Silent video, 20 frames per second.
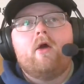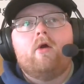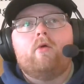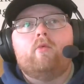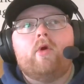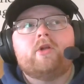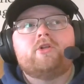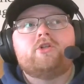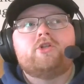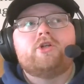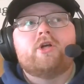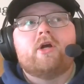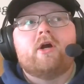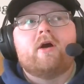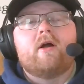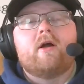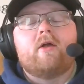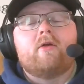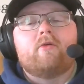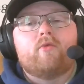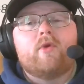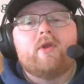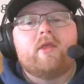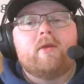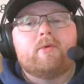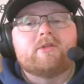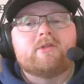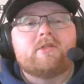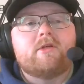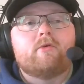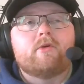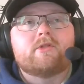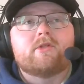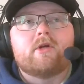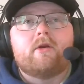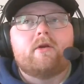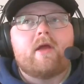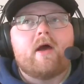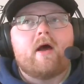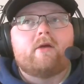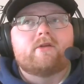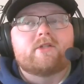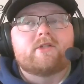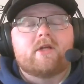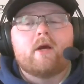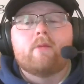which really puts the onus on Dallas to